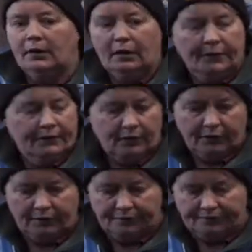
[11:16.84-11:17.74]
either
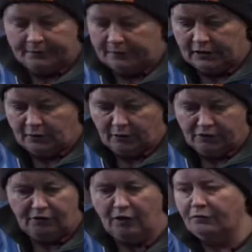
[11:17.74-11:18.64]
on the, you know, on
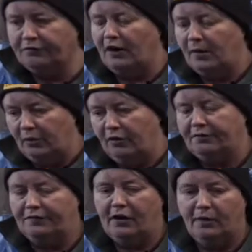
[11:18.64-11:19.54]
their own farm or other
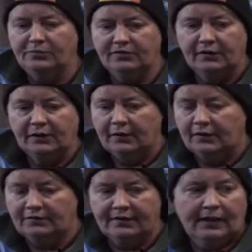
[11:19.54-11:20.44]
farms
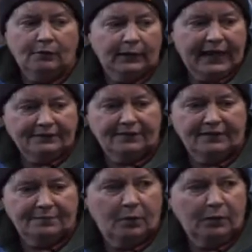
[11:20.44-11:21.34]
see, we get to
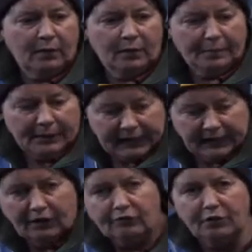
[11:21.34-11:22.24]
this point where we're bringing
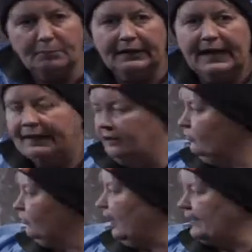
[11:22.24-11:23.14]
in a group of cattle,
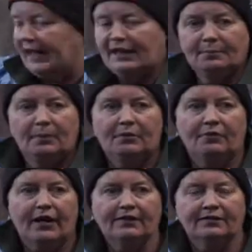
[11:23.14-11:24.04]
trying to get them up the
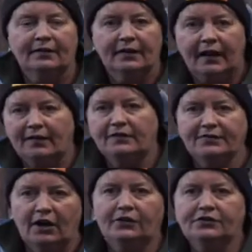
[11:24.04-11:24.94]
race, and they
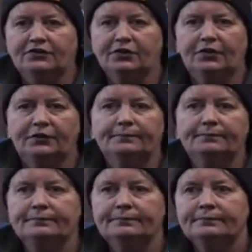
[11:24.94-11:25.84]
start to turn.
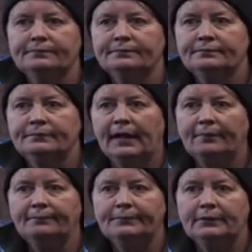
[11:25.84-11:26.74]
Yeah,
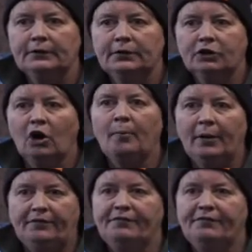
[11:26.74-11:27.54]
common,